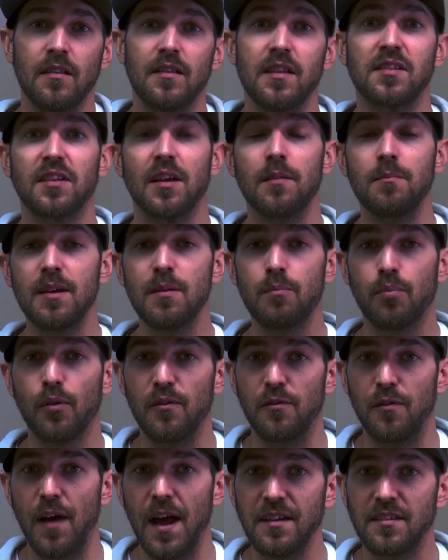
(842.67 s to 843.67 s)
This can be
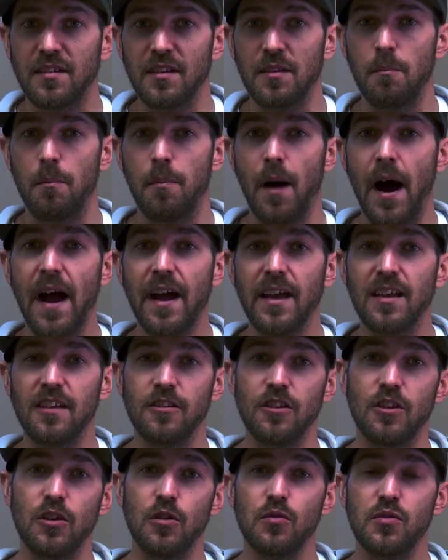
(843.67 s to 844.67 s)
prevented
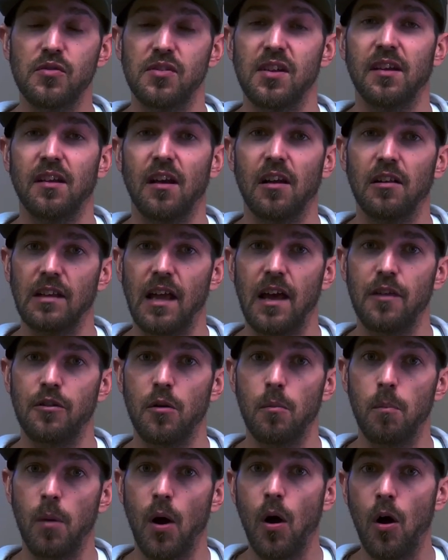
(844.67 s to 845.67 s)
by using a
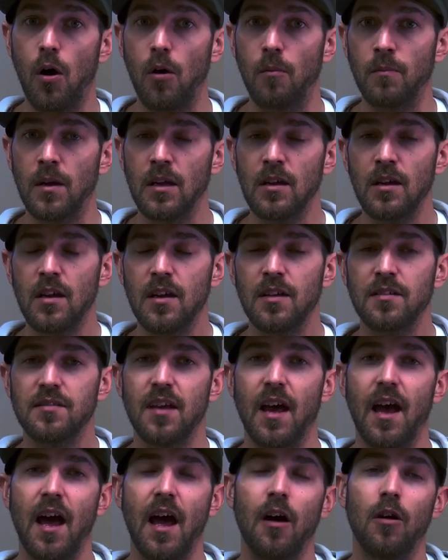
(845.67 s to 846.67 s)
leather balm
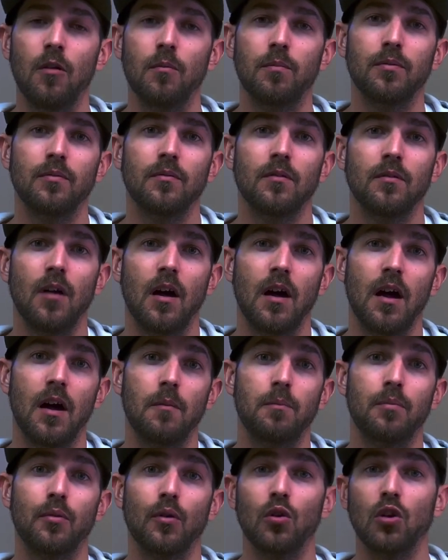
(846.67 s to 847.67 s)
to help
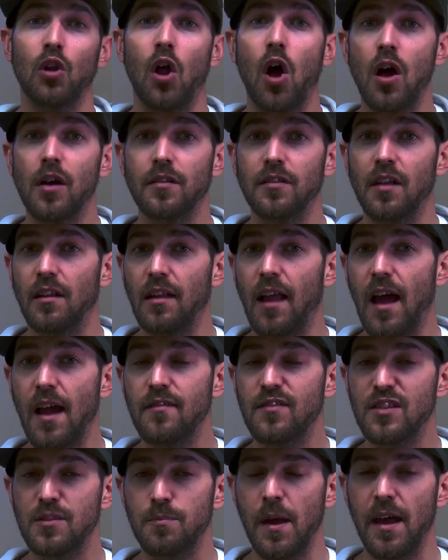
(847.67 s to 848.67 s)
prolong the
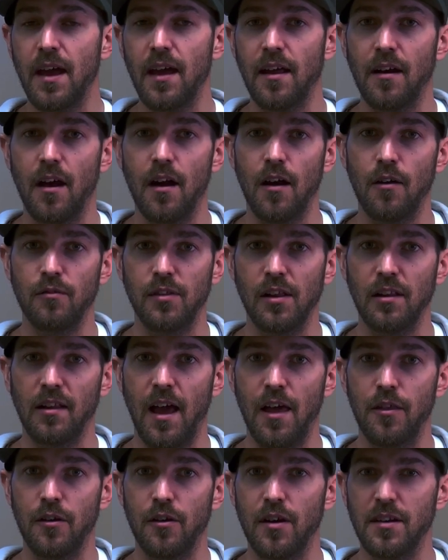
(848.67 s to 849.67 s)
lifespan of the
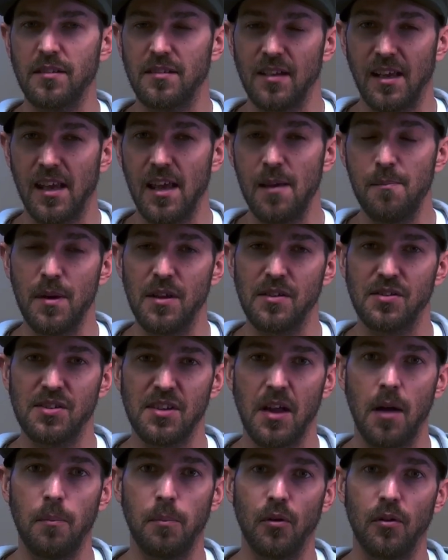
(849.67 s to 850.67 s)
leather and to keep it
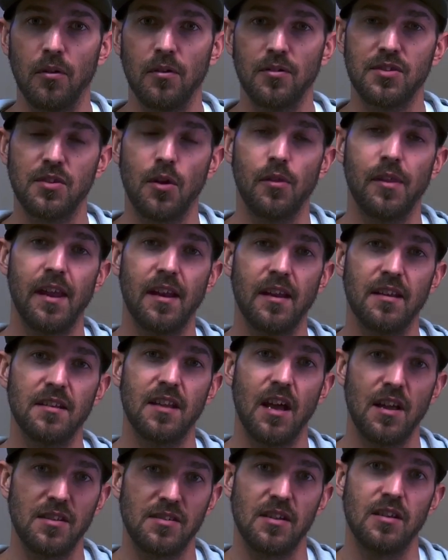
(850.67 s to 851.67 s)
supple so that
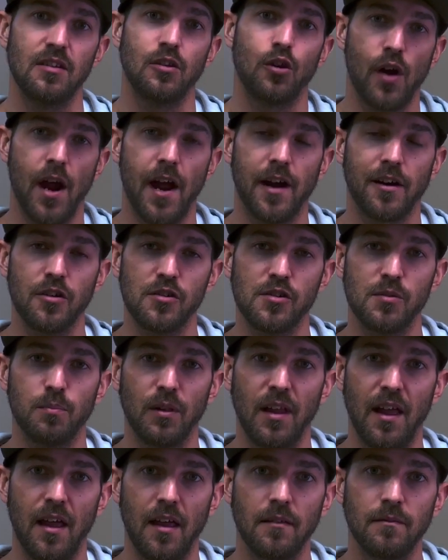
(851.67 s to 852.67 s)
it doesn't crack or
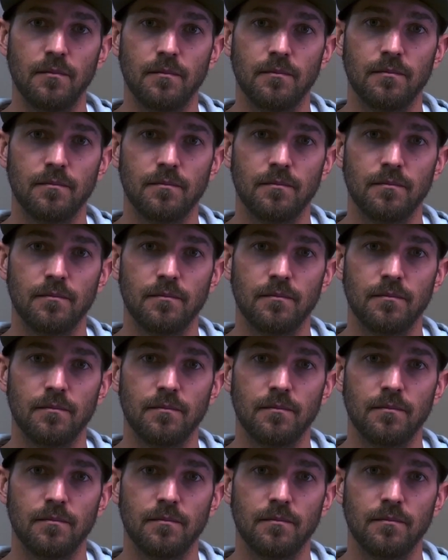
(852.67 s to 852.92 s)
split.